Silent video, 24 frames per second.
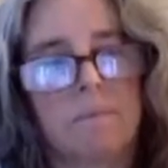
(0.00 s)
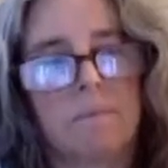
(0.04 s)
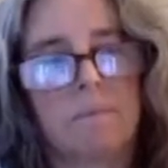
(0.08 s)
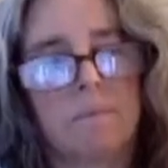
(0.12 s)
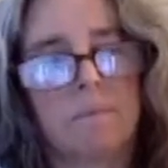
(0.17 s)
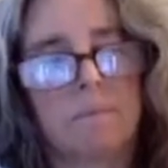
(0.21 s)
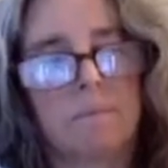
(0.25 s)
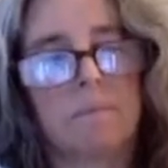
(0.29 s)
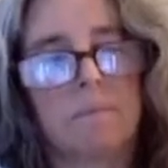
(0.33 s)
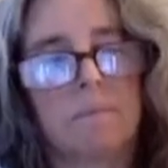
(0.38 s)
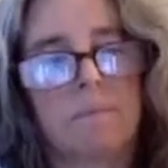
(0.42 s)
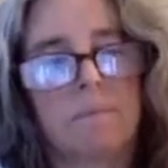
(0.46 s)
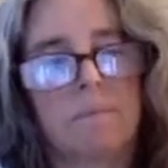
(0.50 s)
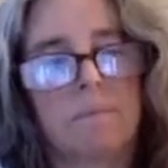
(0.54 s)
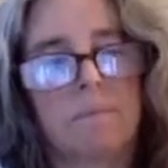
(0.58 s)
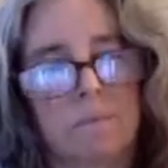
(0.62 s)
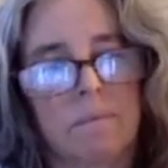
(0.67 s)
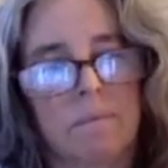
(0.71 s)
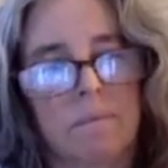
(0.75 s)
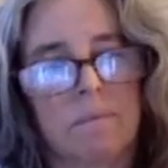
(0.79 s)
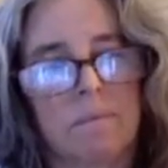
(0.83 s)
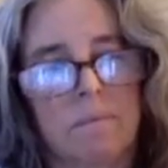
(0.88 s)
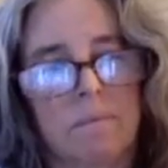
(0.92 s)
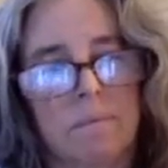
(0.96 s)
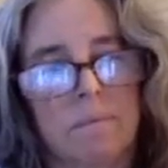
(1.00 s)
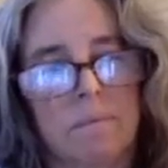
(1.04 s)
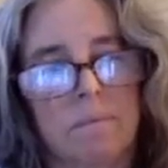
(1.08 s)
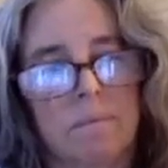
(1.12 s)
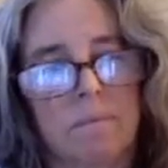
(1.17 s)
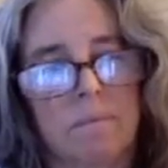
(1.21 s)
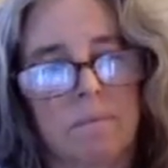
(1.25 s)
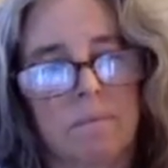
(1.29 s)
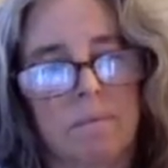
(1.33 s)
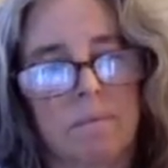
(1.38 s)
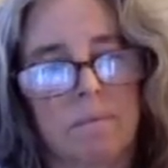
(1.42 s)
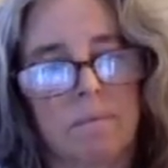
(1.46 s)

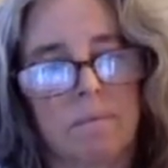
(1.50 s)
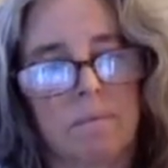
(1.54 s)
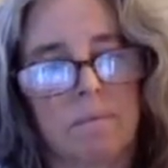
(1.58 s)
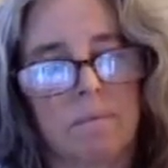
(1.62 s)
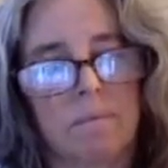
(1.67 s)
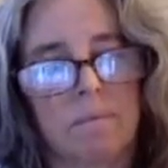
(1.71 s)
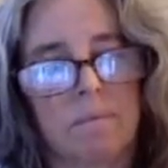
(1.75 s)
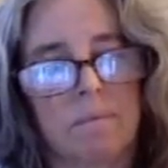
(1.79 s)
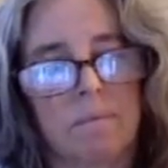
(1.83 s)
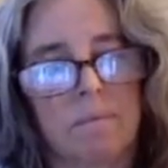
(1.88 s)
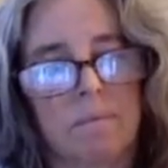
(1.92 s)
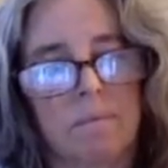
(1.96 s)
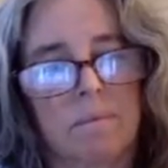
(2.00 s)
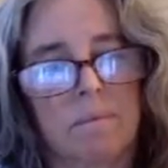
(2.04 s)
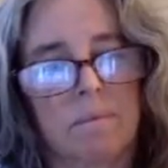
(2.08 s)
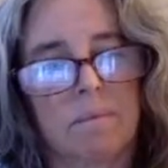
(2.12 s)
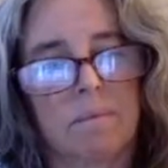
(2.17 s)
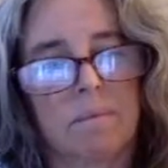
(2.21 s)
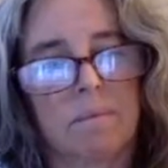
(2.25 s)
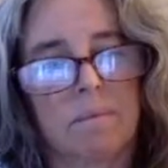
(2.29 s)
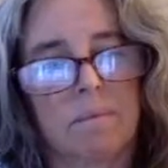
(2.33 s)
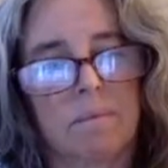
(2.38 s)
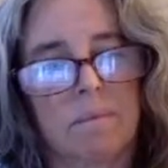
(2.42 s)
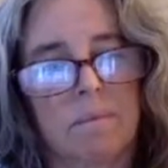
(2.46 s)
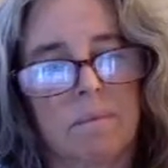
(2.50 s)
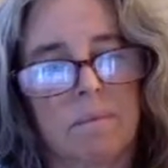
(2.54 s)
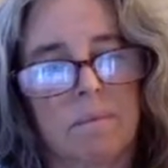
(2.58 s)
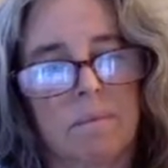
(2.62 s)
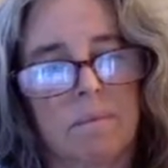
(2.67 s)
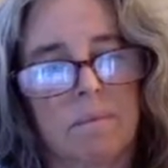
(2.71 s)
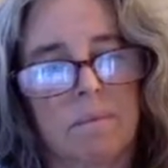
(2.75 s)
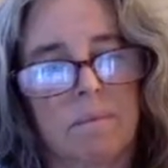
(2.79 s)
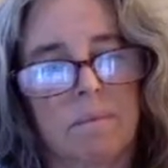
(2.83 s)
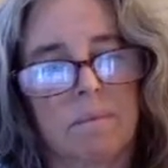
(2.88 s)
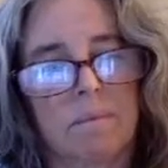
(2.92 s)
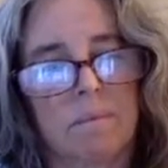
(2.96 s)

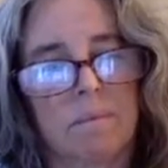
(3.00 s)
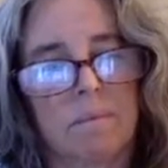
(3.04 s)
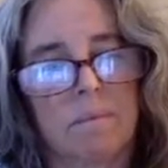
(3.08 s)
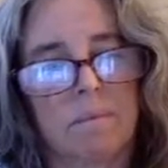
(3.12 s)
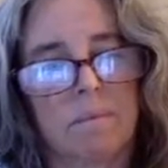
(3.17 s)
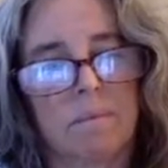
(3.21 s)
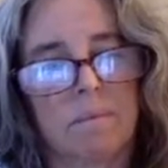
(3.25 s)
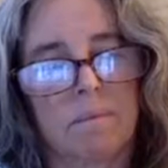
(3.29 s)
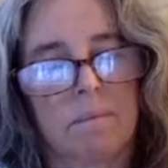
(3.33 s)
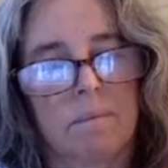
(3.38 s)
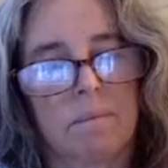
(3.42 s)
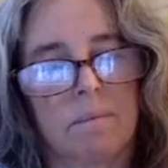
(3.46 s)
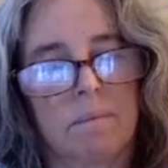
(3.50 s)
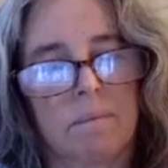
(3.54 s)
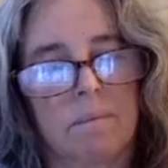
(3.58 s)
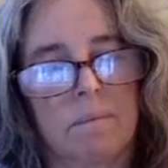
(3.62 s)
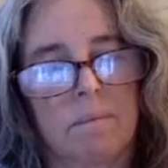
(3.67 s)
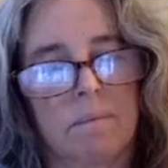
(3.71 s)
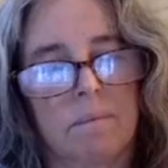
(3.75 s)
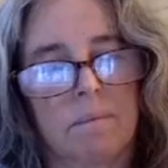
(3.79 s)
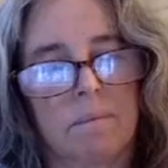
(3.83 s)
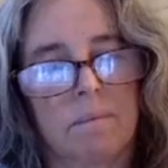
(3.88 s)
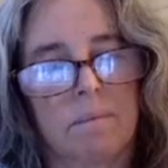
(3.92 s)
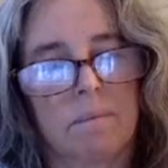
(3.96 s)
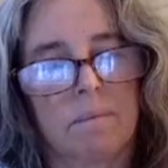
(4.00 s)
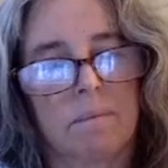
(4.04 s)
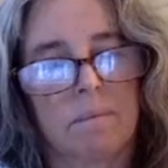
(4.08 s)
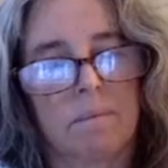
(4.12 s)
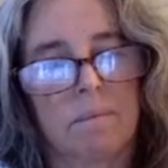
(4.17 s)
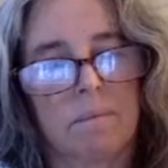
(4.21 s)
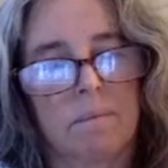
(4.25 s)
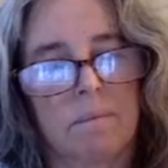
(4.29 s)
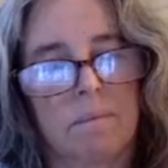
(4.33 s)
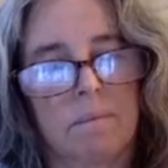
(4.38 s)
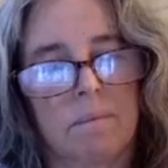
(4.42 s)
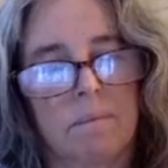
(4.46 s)

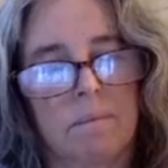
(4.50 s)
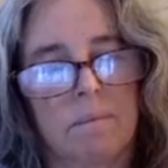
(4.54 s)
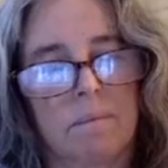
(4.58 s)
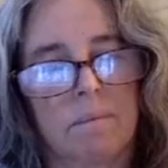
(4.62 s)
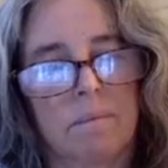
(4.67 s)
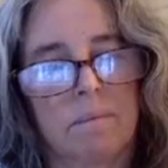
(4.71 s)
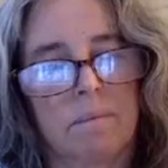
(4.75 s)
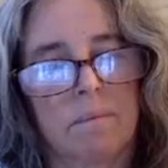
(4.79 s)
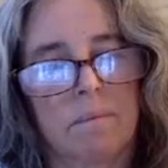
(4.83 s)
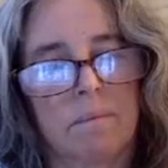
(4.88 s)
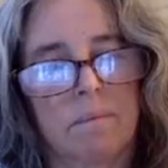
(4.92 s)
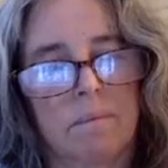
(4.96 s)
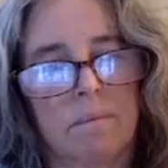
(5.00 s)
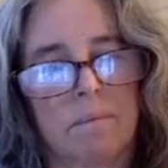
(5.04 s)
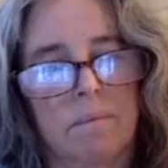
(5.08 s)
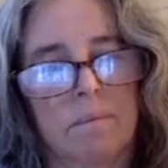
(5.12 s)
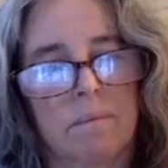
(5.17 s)
(not speaking)